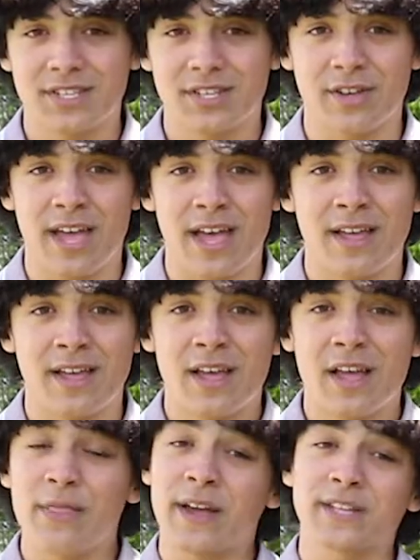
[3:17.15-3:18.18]
So yeah,
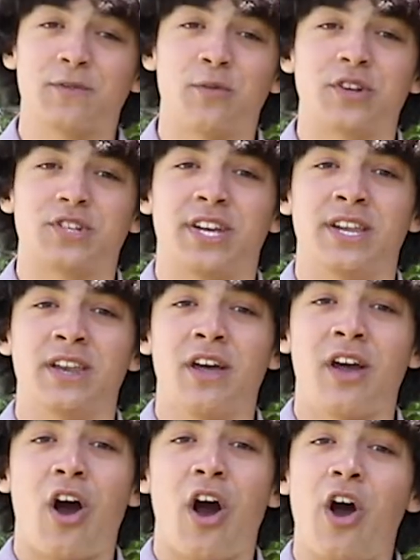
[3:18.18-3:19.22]
thanks for
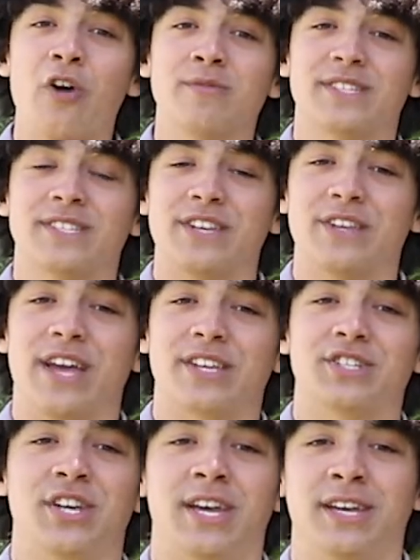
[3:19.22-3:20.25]
watching. I hope to see you
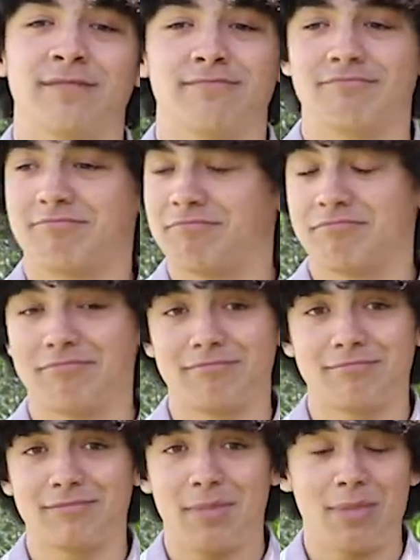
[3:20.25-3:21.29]
next year.
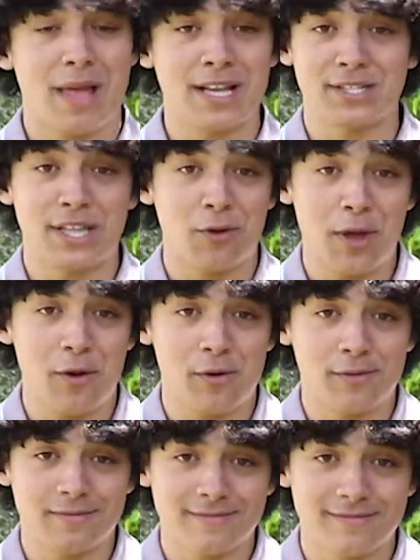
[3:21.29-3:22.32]
Hasta
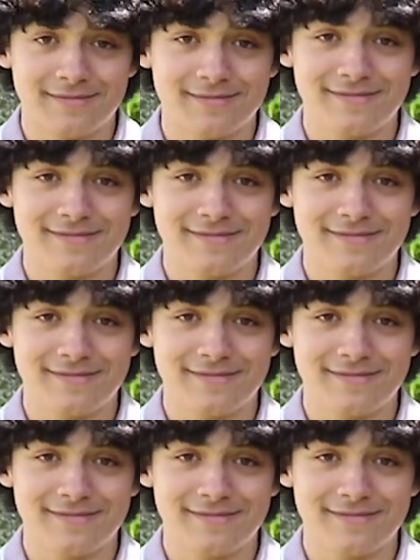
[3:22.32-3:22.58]
luego.